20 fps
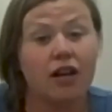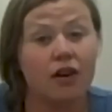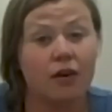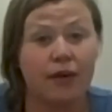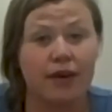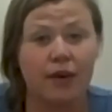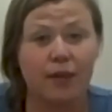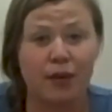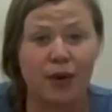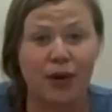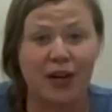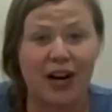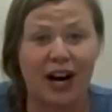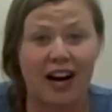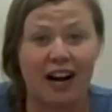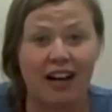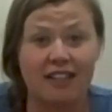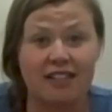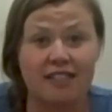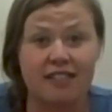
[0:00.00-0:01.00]
are going to work
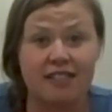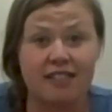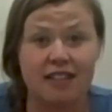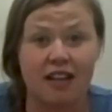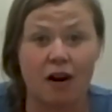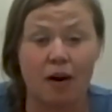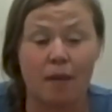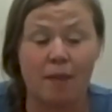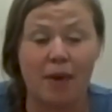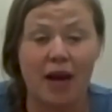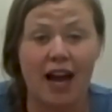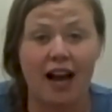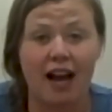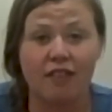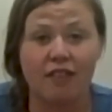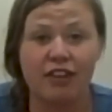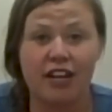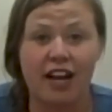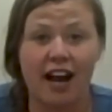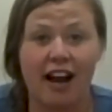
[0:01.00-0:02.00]
on some
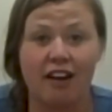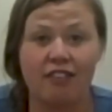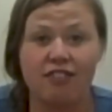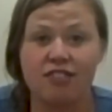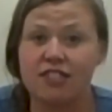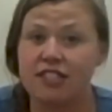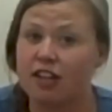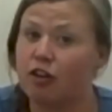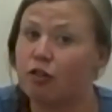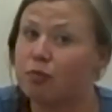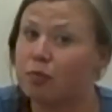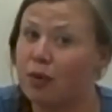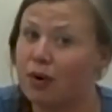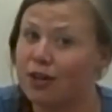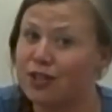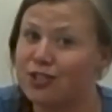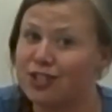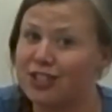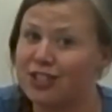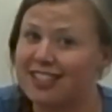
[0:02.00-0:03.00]
half and half
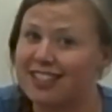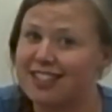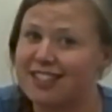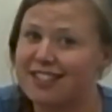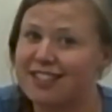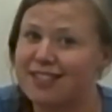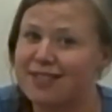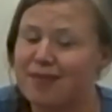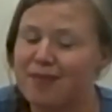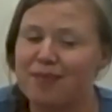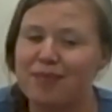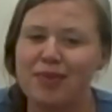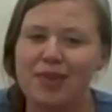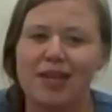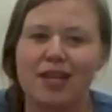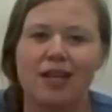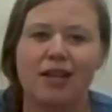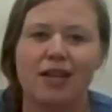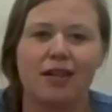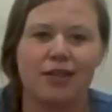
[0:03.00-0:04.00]
self-portraits.
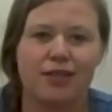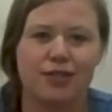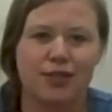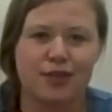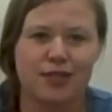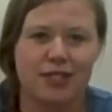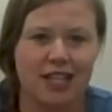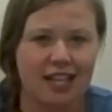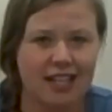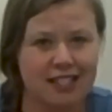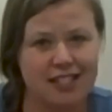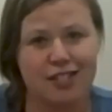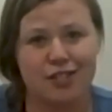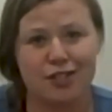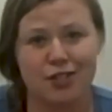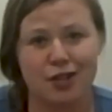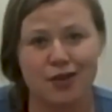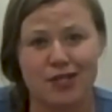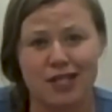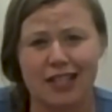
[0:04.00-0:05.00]
So today's
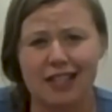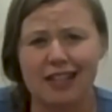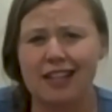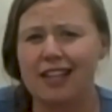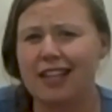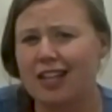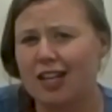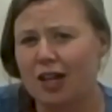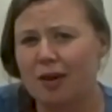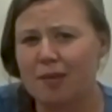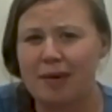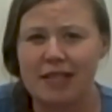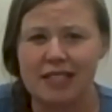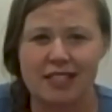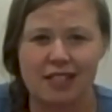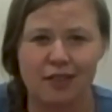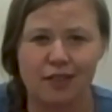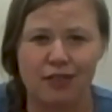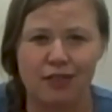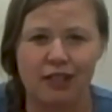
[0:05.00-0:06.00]
intro is a little bit
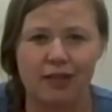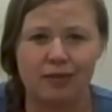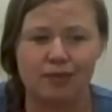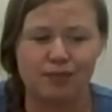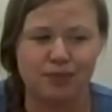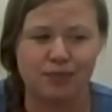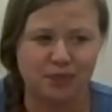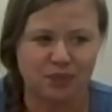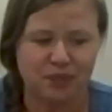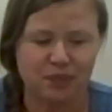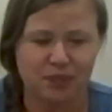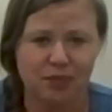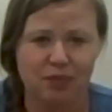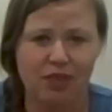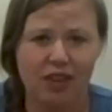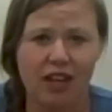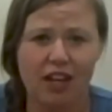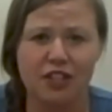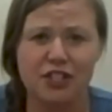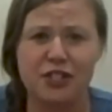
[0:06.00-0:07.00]
different.
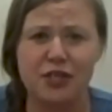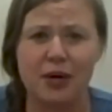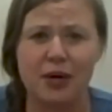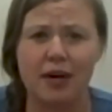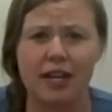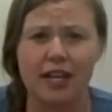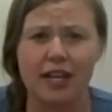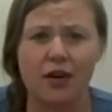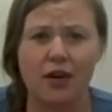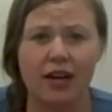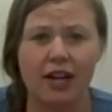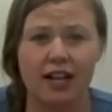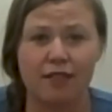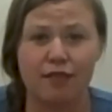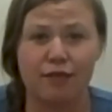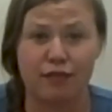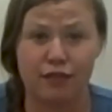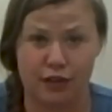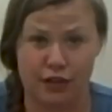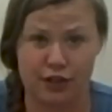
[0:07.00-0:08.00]
So I'm going to go
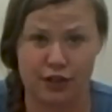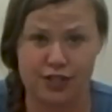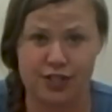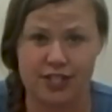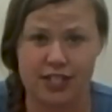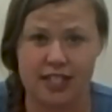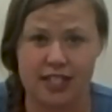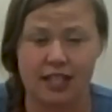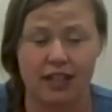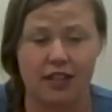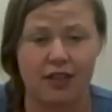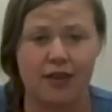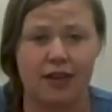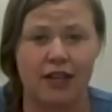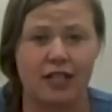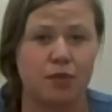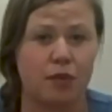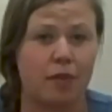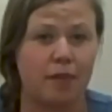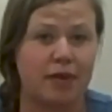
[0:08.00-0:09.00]
ahead first and tell you
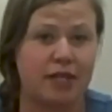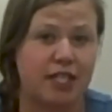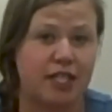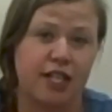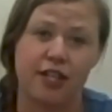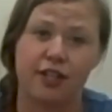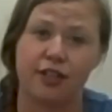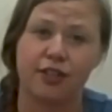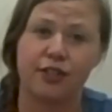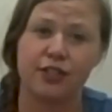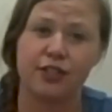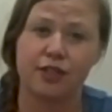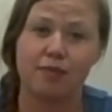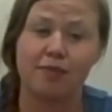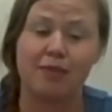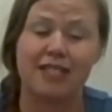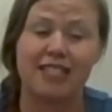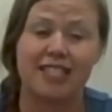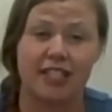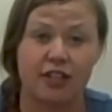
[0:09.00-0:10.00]
guys what material
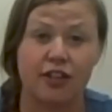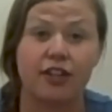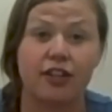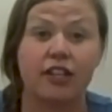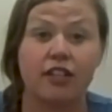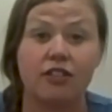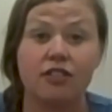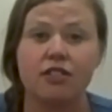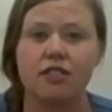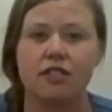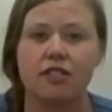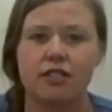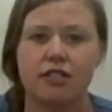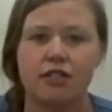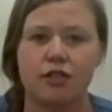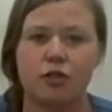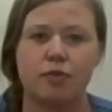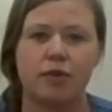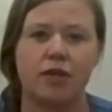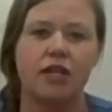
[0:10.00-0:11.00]
materials,
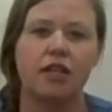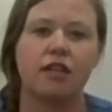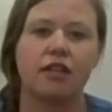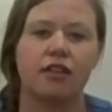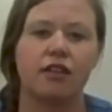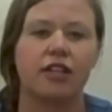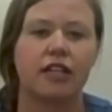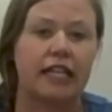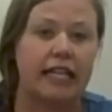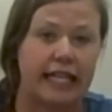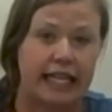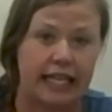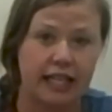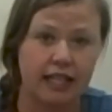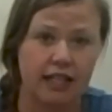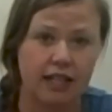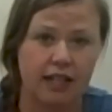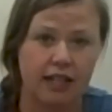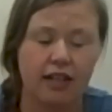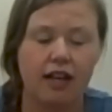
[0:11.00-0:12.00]
excuse me, you're going to
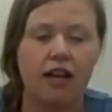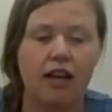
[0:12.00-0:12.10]
need,